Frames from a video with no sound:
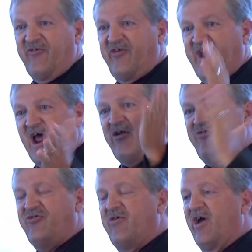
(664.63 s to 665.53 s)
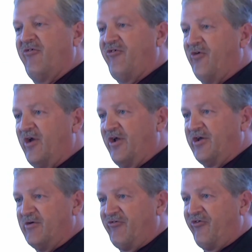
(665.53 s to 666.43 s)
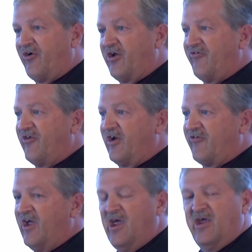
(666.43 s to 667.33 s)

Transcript: He said, how did you guys do it on US 36?